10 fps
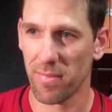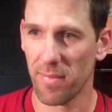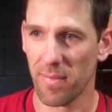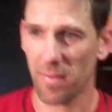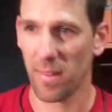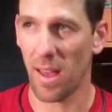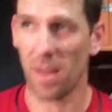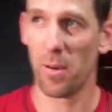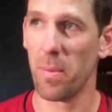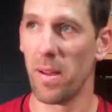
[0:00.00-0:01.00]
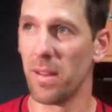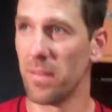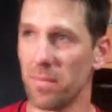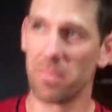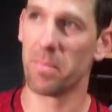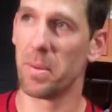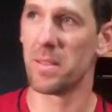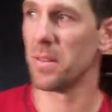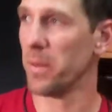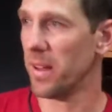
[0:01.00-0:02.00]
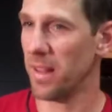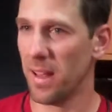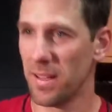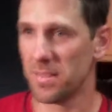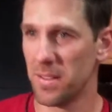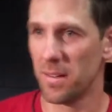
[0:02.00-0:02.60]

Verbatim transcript: go from there. I hope I pitch the way I did last year.